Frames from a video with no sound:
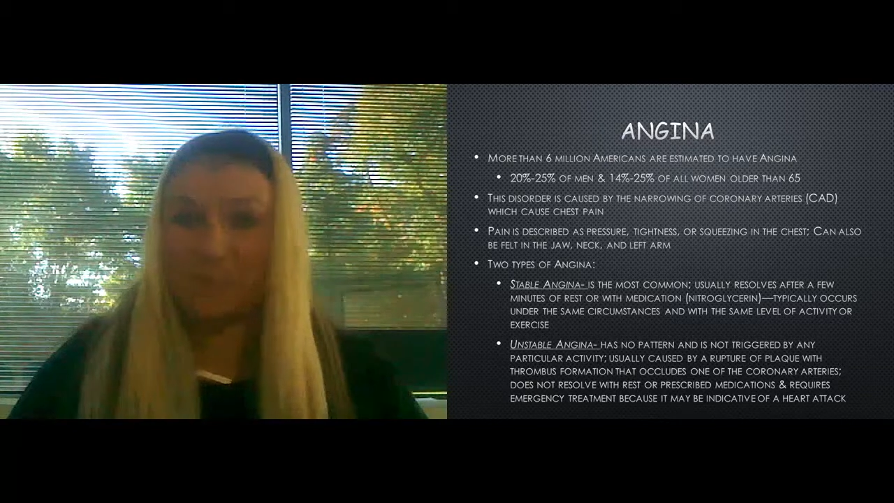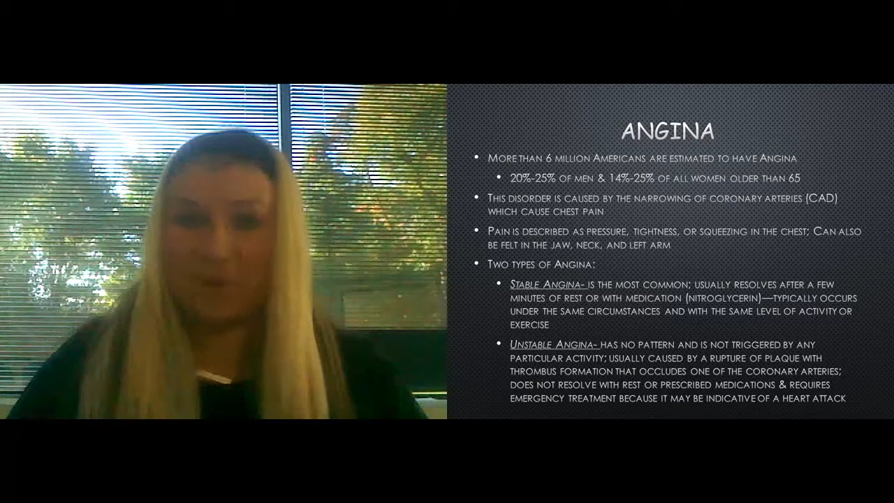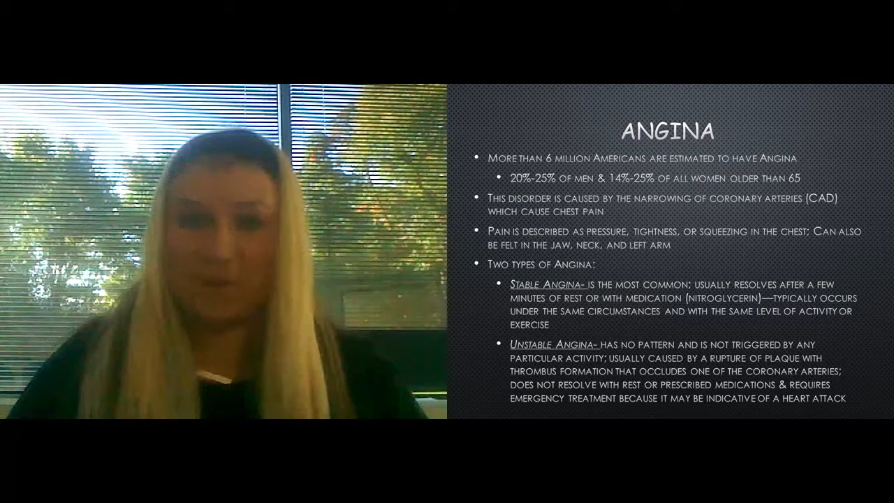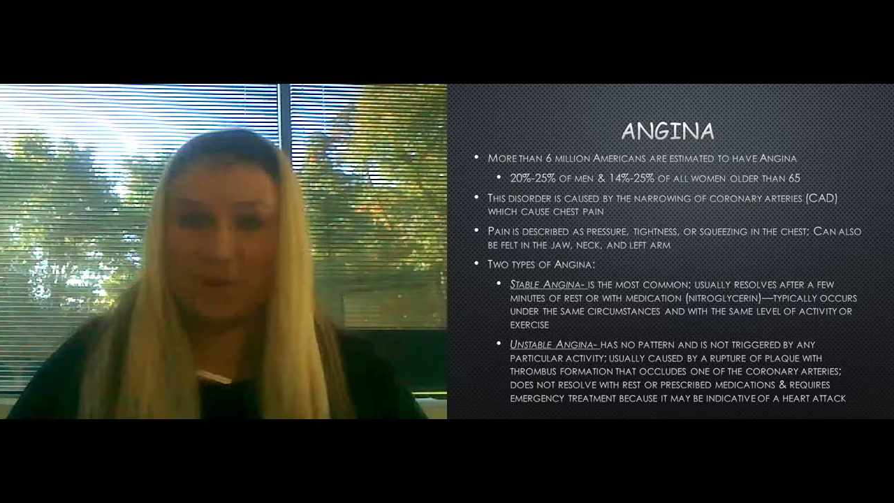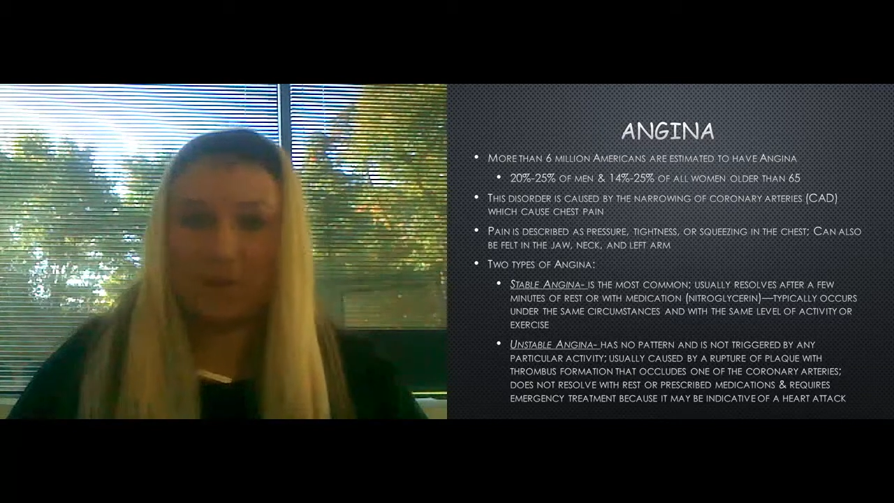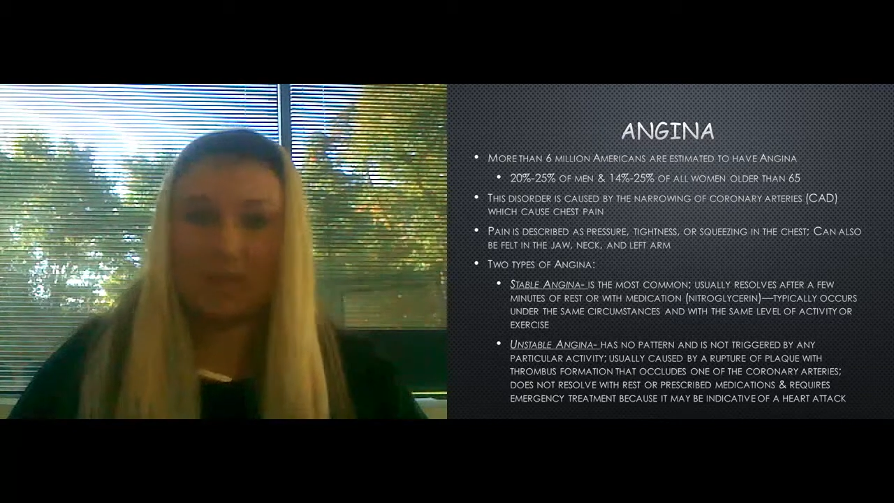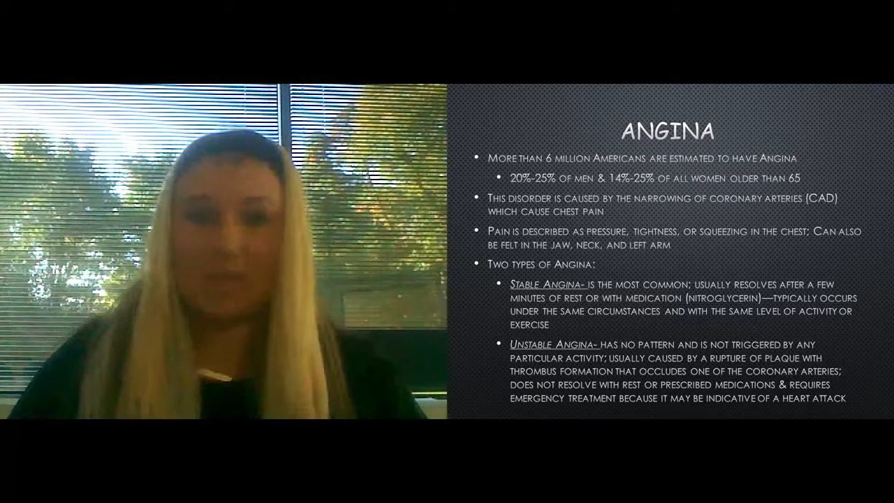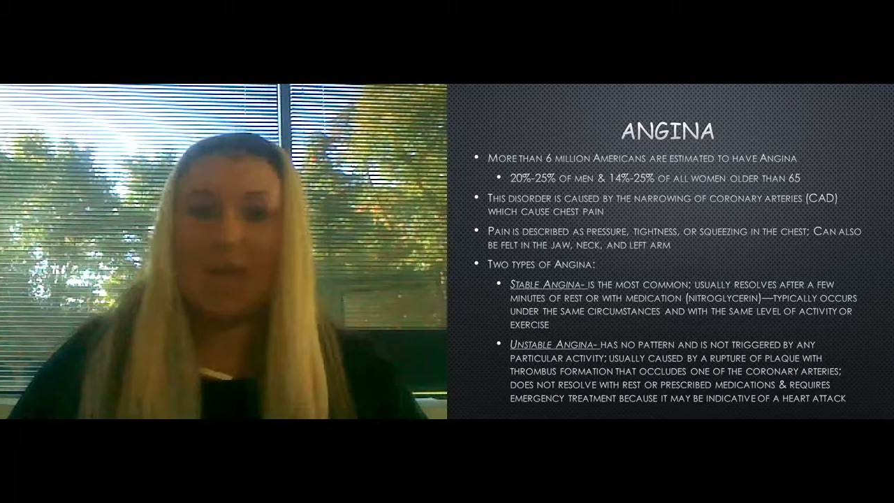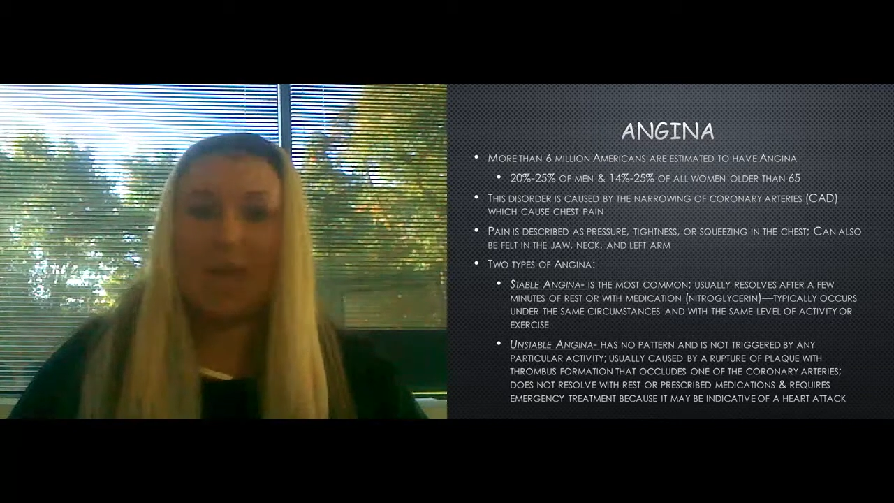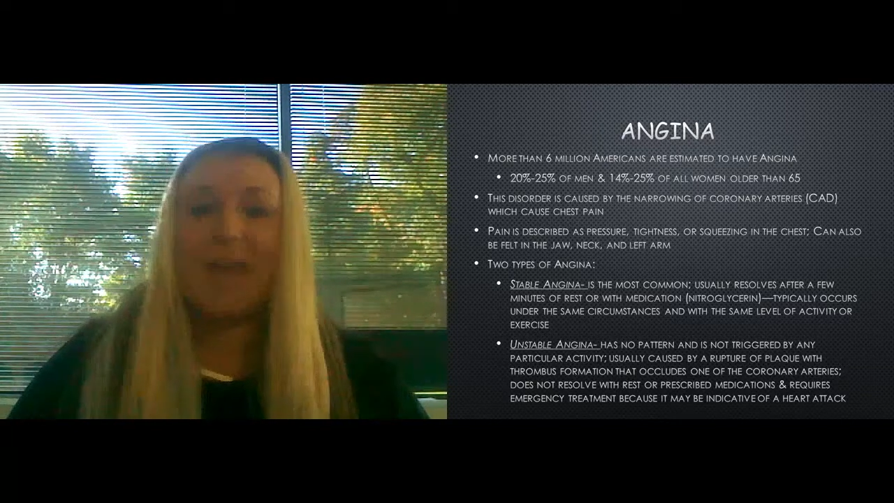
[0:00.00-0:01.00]
prevalence.
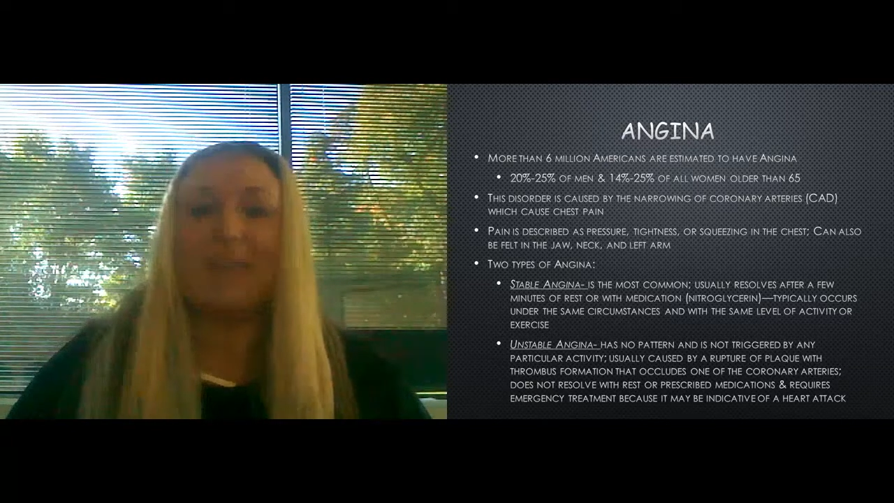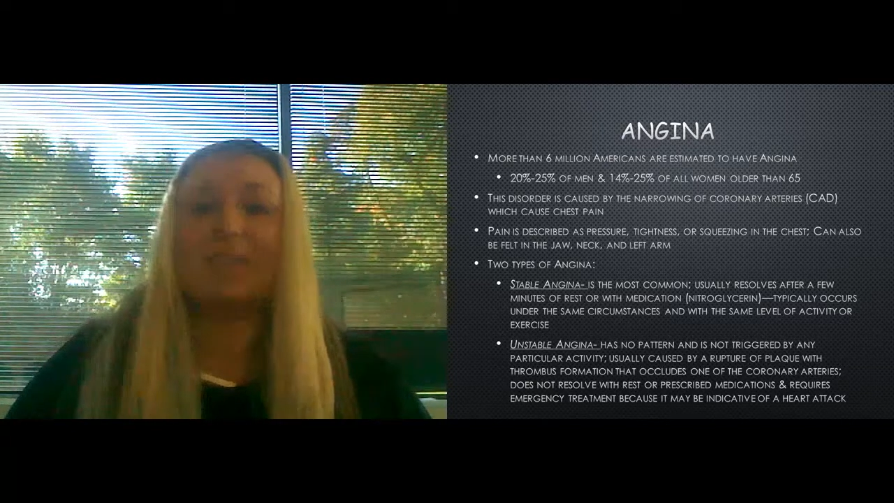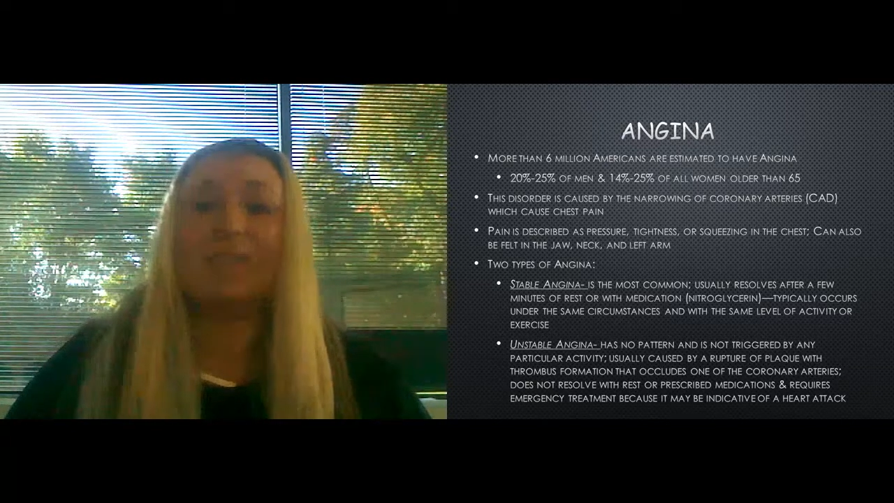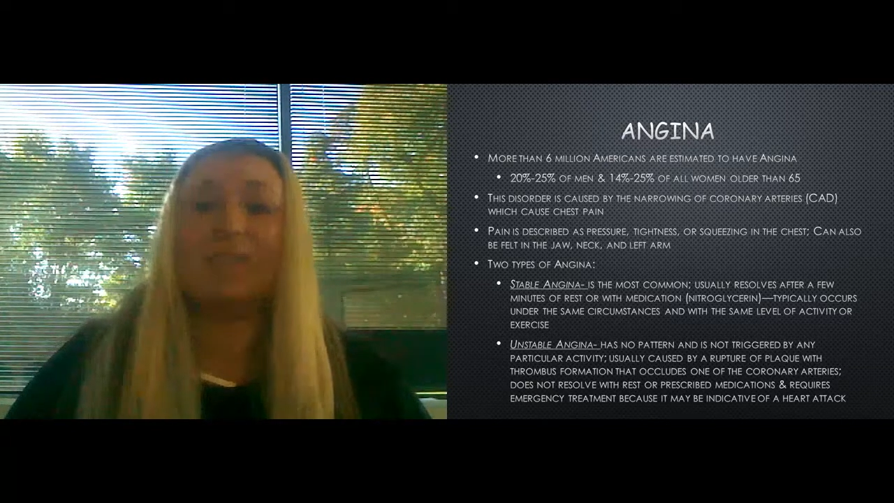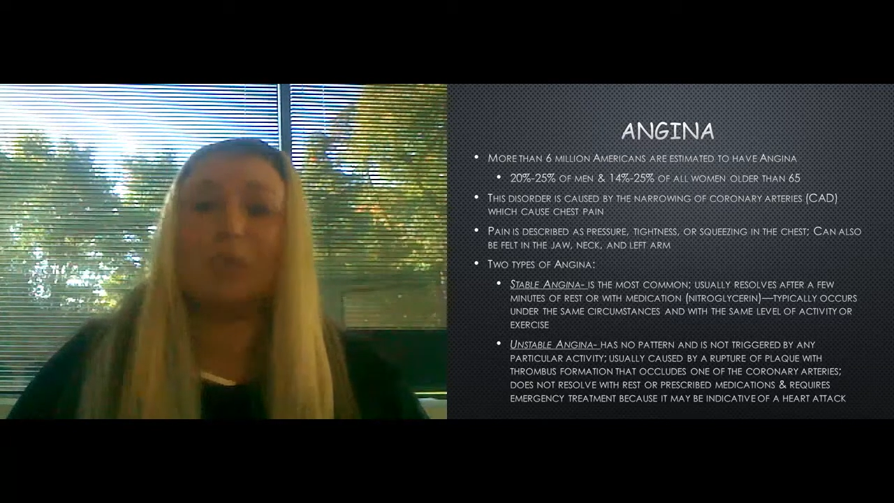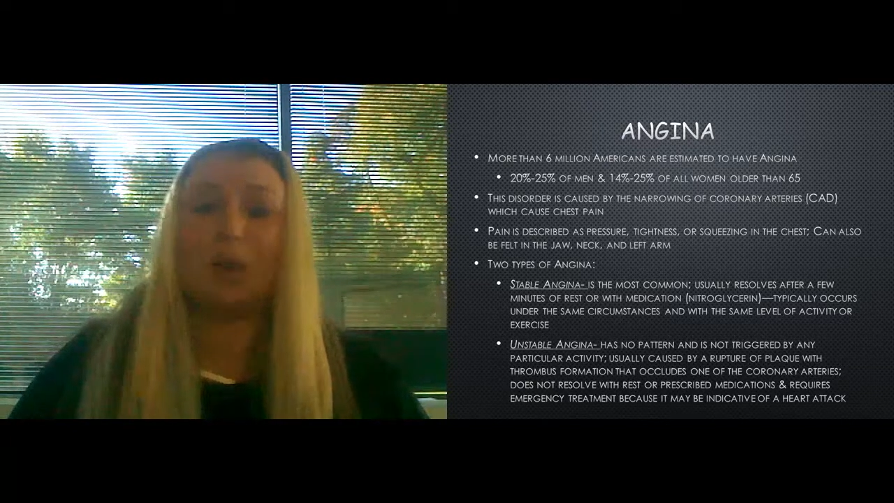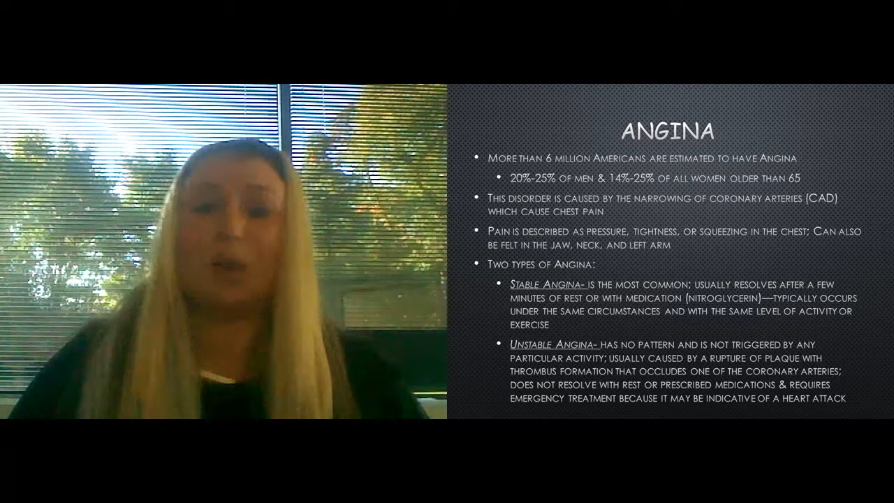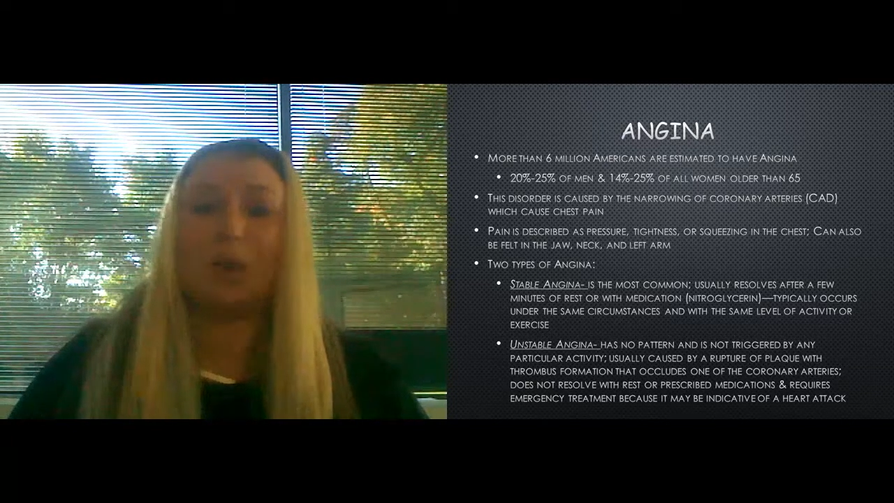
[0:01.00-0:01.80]
This disorder